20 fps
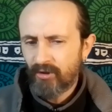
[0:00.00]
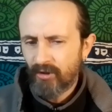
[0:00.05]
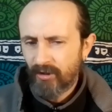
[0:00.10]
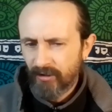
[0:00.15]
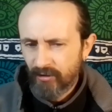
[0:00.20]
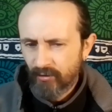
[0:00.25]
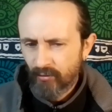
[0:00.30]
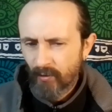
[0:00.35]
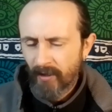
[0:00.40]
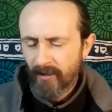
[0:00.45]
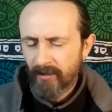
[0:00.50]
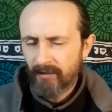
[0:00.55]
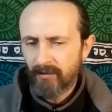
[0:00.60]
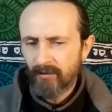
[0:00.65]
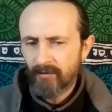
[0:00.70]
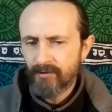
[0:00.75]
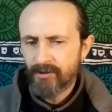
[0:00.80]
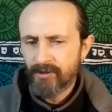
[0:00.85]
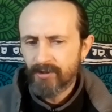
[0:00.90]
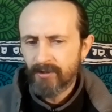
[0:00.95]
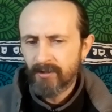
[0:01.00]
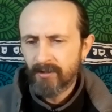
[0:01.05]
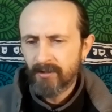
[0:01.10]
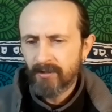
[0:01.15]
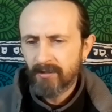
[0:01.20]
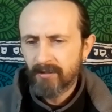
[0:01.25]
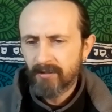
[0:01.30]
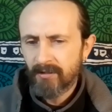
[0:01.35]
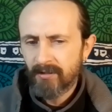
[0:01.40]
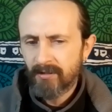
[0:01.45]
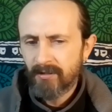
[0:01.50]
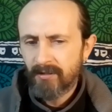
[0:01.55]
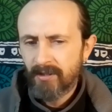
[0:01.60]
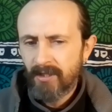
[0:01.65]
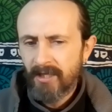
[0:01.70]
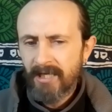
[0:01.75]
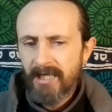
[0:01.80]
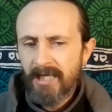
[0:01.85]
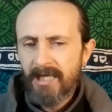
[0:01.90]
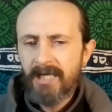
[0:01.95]
to get the right closure?
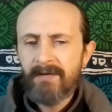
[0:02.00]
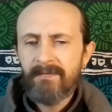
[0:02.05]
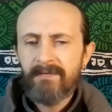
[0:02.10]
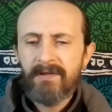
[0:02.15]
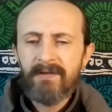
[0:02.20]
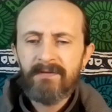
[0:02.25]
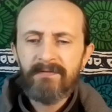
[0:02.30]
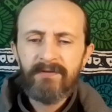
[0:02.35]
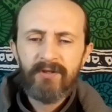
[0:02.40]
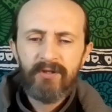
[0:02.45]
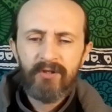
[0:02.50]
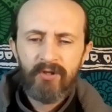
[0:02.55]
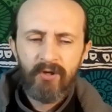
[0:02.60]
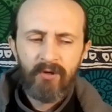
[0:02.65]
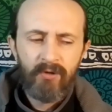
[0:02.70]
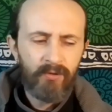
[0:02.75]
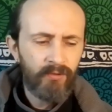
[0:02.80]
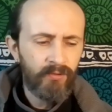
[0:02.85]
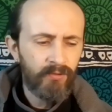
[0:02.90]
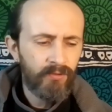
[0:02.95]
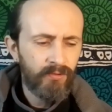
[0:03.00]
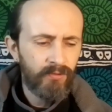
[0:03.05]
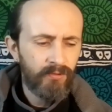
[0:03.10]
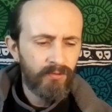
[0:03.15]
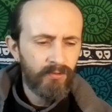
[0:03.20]
Even if you know